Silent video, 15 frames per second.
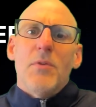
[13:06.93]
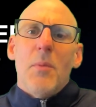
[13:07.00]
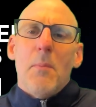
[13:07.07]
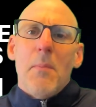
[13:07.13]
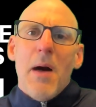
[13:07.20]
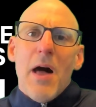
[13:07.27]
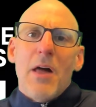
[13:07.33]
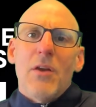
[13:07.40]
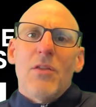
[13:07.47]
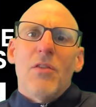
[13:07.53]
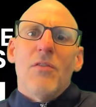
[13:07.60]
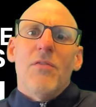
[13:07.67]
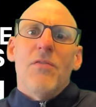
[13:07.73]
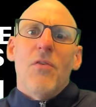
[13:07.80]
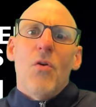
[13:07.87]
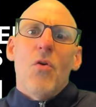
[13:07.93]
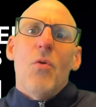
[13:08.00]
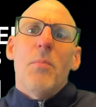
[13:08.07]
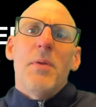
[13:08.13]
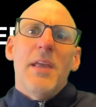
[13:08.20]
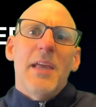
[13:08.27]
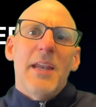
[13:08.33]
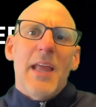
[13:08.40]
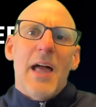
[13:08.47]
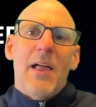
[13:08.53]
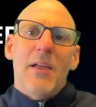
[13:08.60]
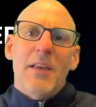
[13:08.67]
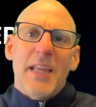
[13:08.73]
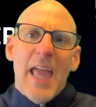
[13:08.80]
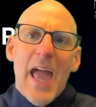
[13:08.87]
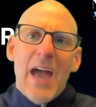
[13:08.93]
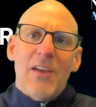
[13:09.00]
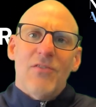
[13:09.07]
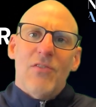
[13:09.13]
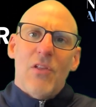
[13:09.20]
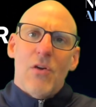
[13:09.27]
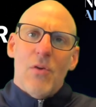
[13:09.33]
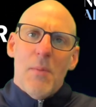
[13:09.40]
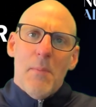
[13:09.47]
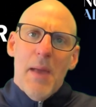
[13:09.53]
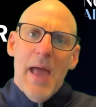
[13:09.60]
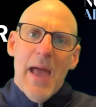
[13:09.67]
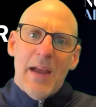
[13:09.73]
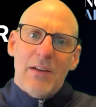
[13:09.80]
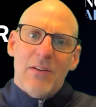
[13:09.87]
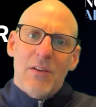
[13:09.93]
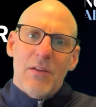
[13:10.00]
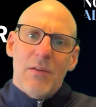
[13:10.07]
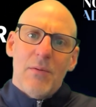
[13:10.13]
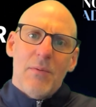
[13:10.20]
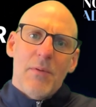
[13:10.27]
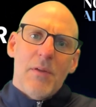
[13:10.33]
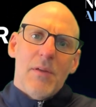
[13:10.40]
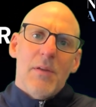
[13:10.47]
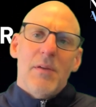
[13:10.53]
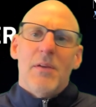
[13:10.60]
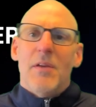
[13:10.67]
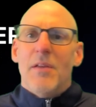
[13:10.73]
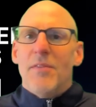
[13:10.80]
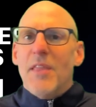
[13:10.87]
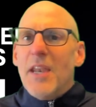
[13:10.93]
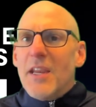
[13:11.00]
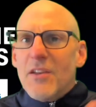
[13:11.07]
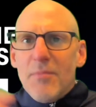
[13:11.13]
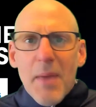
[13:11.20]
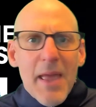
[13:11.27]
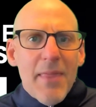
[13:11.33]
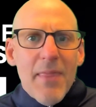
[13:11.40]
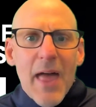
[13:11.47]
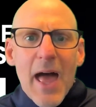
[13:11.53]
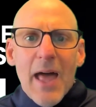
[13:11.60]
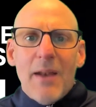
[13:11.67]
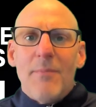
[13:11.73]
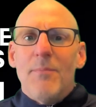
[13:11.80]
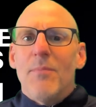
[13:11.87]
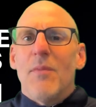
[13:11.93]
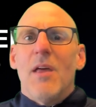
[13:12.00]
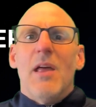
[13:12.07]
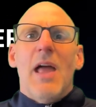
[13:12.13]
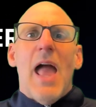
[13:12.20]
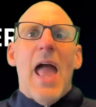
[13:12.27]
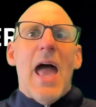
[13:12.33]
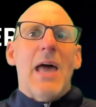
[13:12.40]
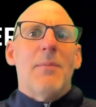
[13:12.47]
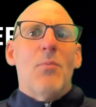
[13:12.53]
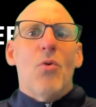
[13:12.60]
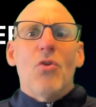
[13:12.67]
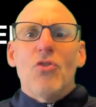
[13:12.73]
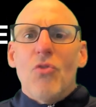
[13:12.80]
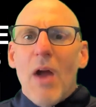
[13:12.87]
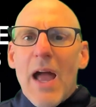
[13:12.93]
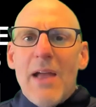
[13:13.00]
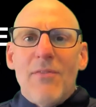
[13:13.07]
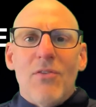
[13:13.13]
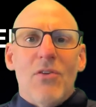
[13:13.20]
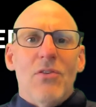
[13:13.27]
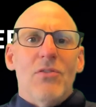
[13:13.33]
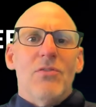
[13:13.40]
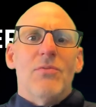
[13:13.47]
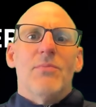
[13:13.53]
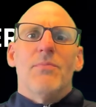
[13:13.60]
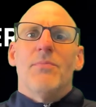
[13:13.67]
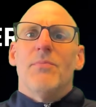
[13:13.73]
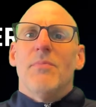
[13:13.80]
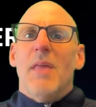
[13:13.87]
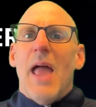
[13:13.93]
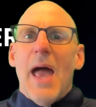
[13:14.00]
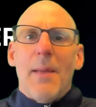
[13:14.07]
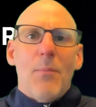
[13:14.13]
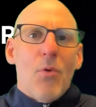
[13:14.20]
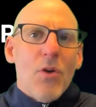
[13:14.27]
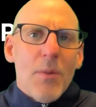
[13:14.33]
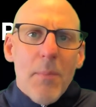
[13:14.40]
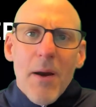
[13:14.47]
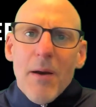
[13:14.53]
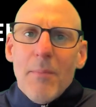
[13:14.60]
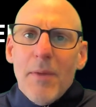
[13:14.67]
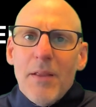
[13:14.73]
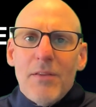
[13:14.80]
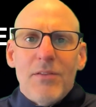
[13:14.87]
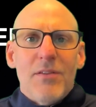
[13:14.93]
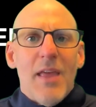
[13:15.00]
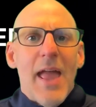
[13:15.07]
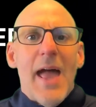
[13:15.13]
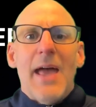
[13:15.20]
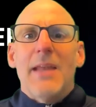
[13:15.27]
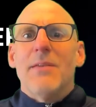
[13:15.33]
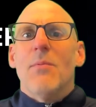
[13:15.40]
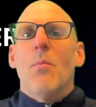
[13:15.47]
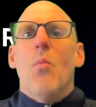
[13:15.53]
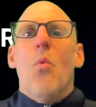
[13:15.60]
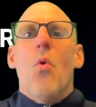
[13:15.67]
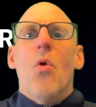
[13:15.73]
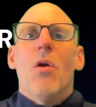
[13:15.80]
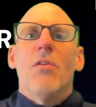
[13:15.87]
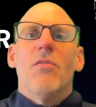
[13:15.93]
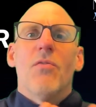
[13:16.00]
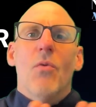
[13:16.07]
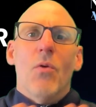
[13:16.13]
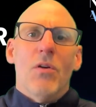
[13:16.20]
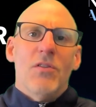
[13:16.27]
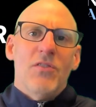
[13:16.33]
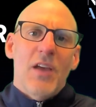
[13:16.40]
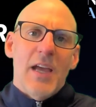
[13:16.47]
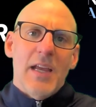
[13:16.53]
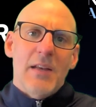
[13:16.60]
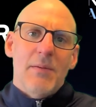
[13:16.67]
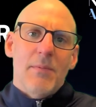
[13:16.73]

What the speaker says: to model the full P&L and cash flow impact. Then expand that. Add more drivers, add more departments, add more foresight.